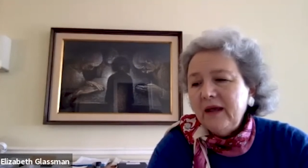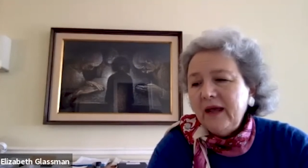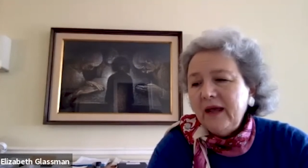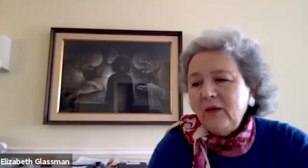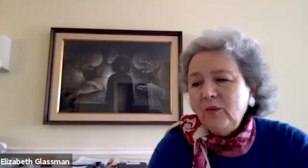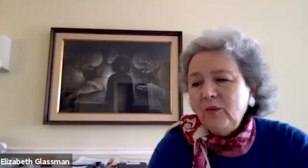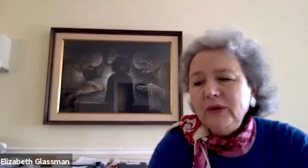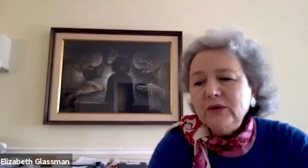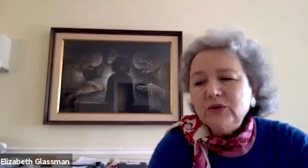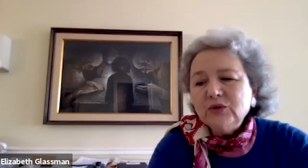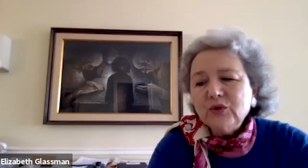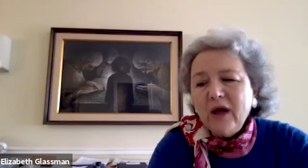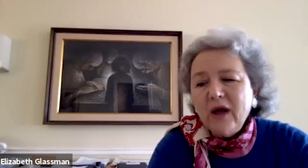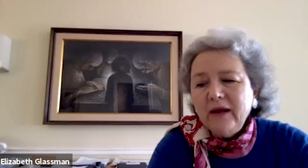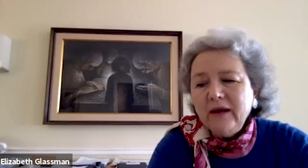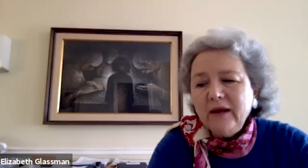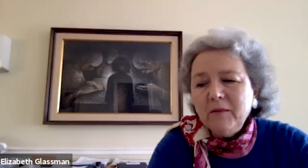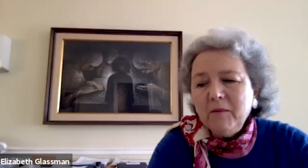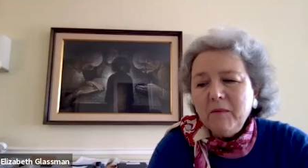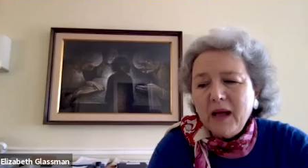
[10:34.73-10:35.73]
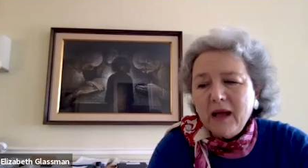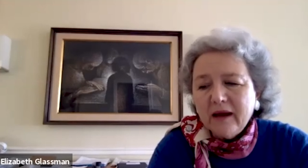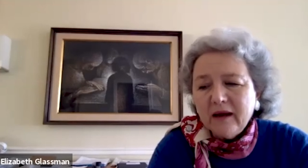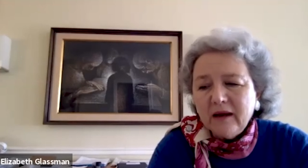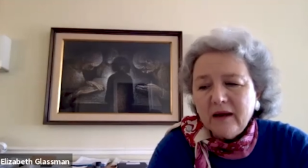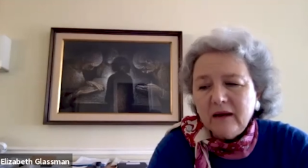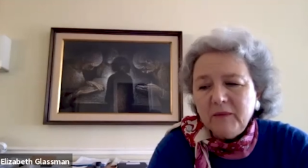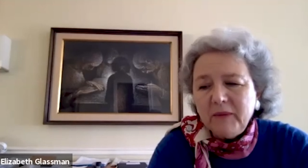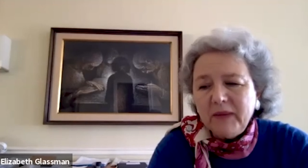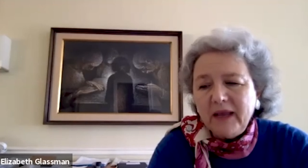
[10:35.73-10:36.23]
And we try to
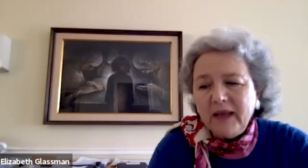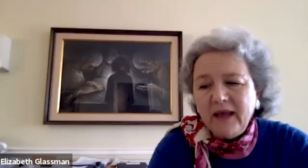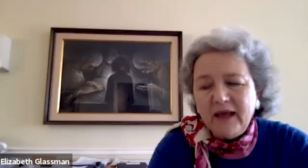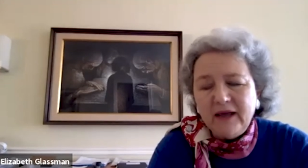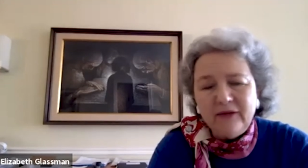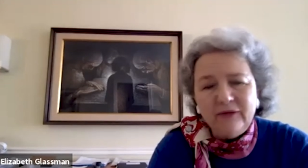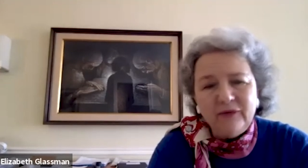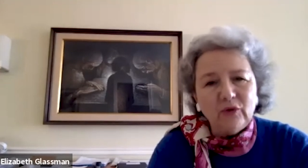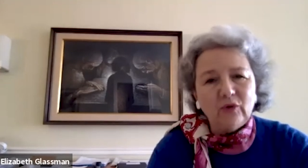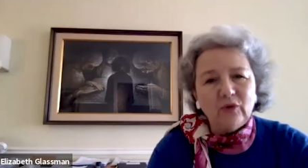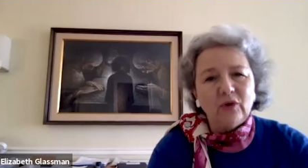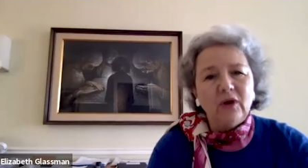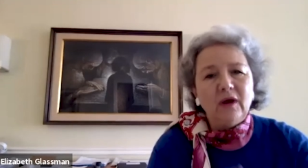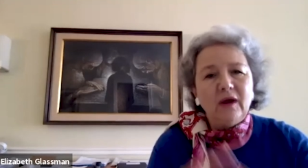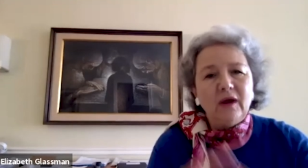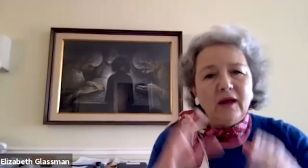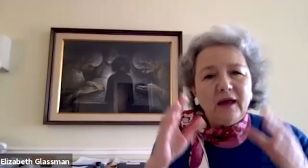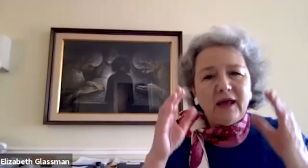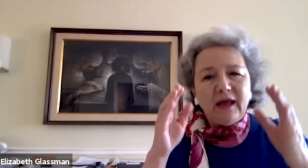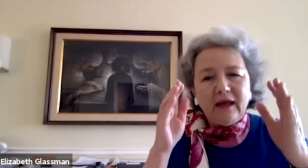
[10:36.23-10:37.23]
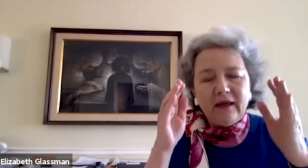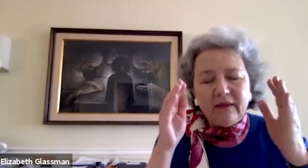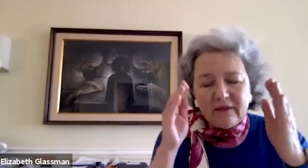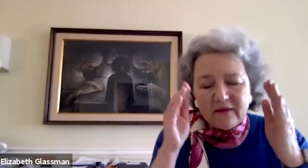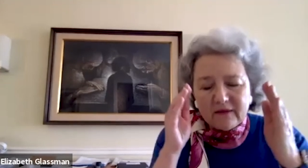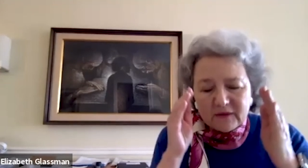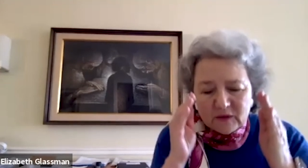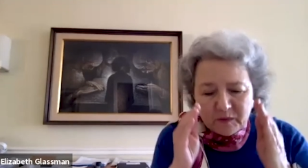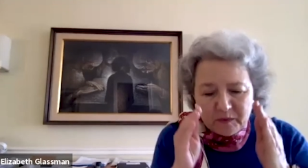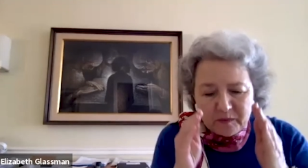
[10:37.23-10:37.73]
model behavior in
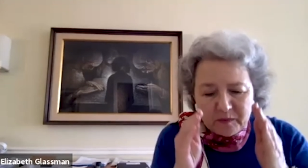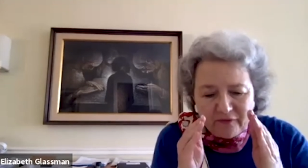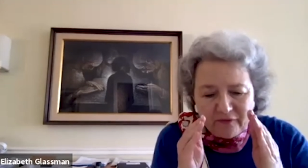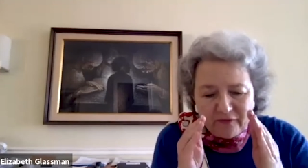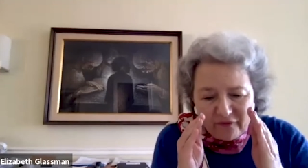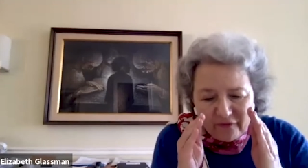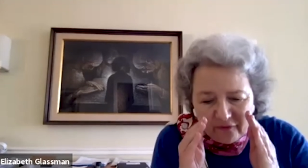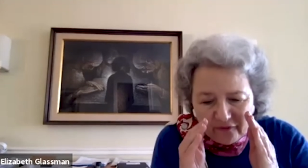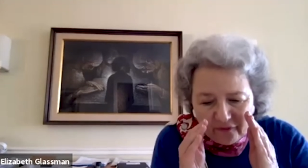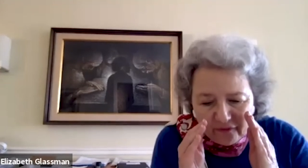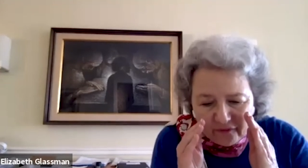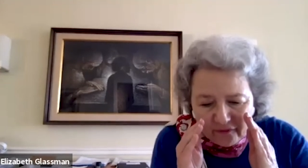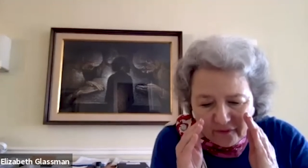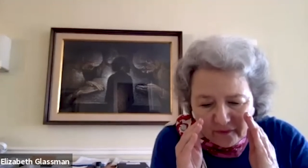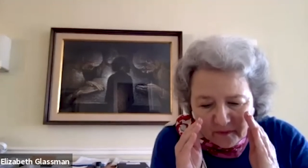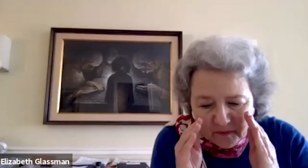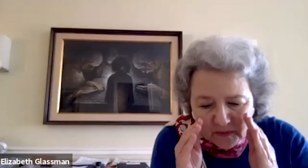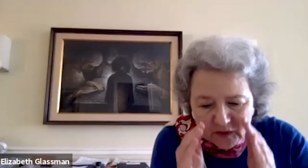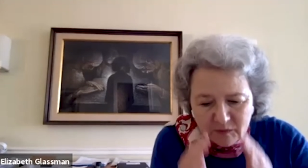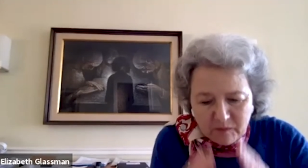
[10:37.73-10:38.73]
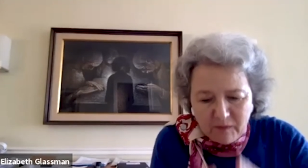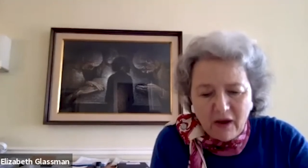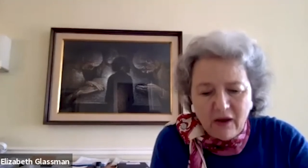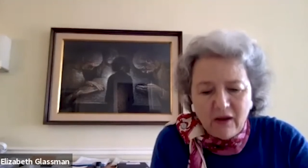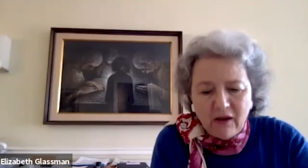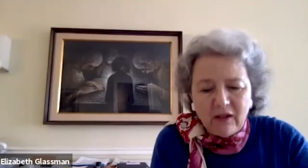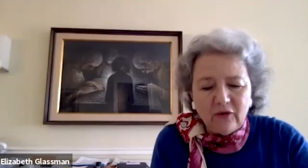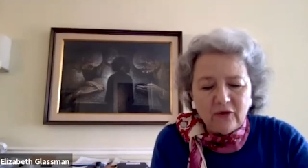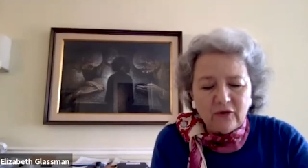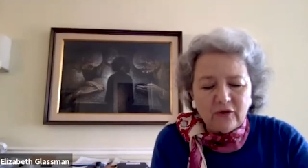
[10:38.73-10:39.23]
this
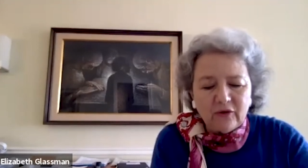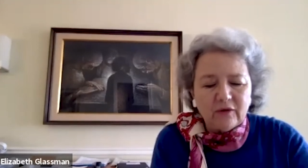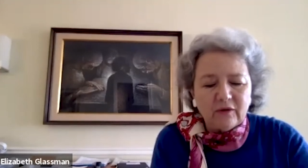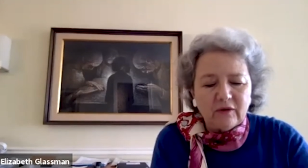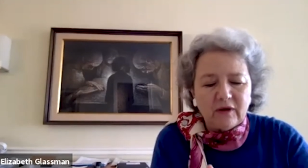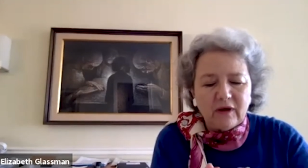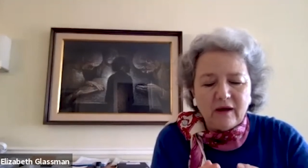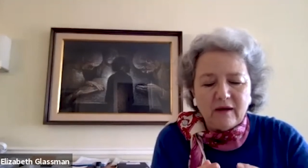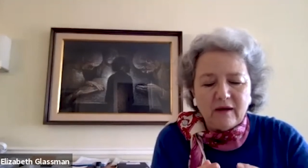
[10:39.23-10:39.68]
smaller